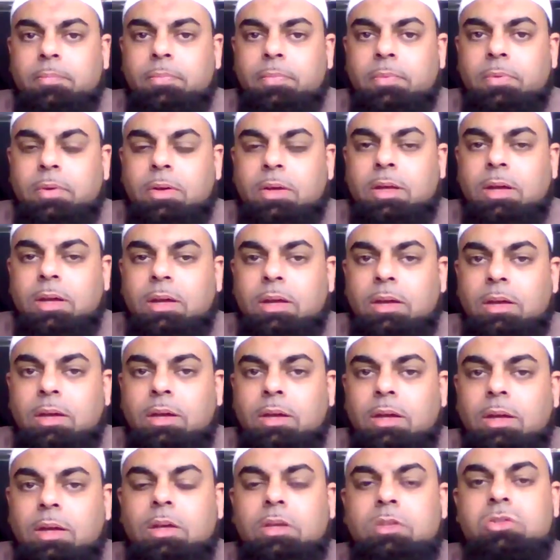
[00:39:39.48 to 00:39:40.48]
Okay?
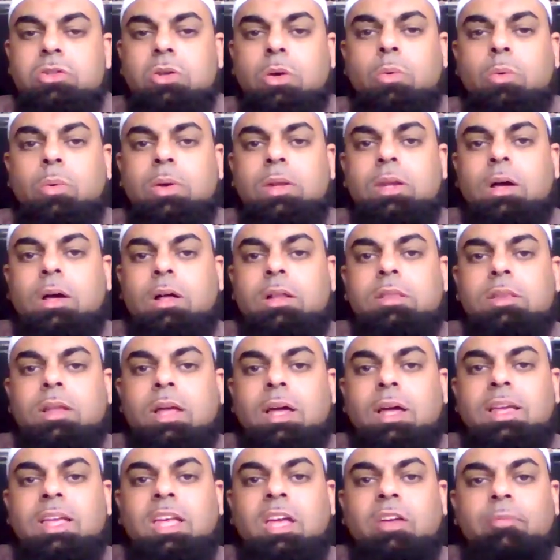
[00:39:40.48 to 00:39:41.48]
So when
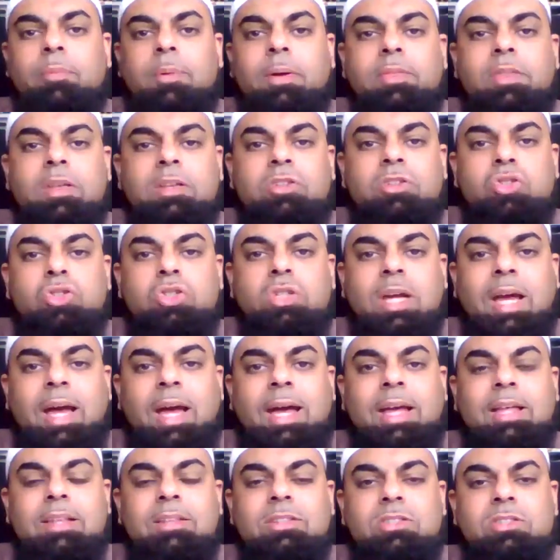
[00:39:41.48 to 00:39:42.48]
Allah gave me the
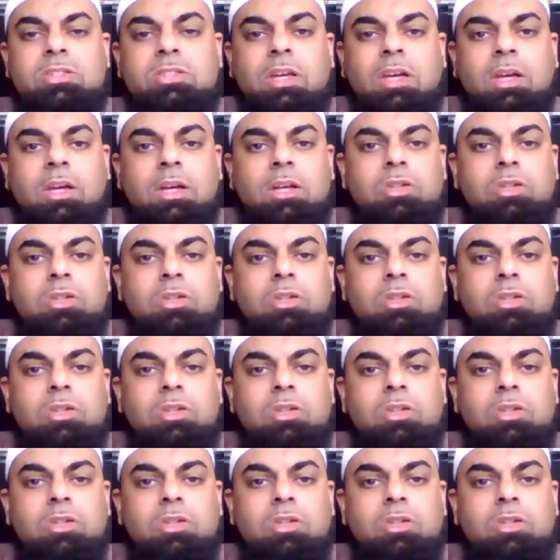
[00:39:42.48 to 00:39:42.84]
chance